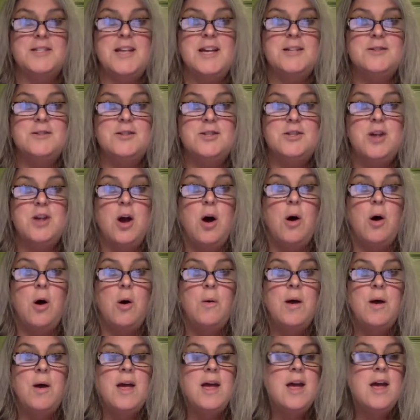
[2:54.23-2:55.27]
And so
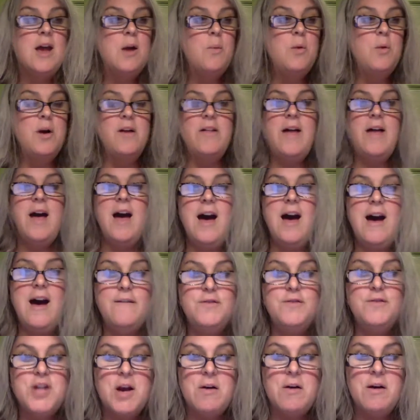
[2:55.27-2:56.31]
we'll have
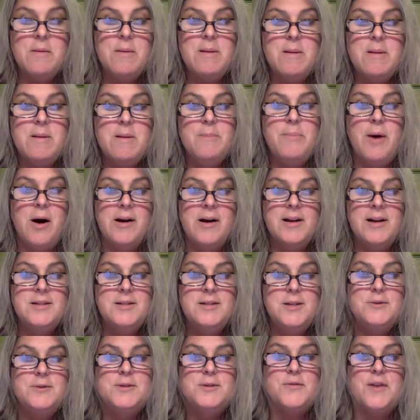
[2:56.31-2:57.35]
Jeremy Bond,
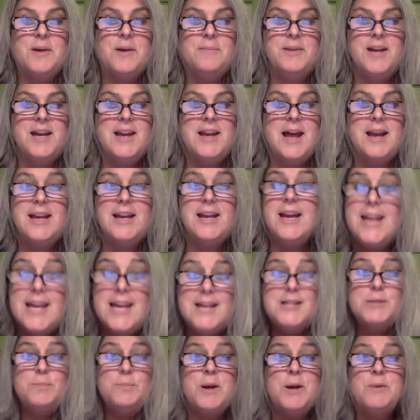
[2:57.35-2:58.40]
who's from Connecticut. He's
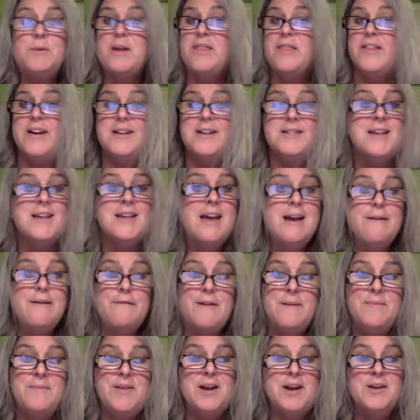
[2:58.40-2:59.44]
been with us
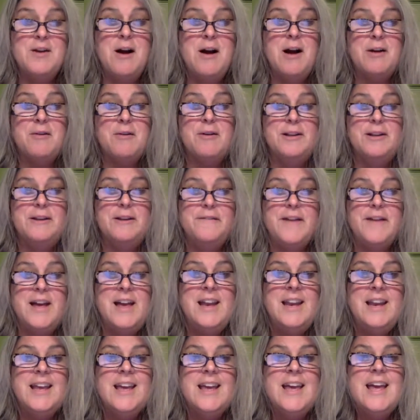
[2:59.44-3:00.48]
from the inaugural event.
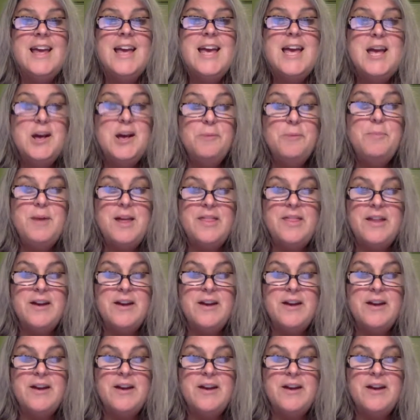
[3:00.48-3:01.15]
He'll be there in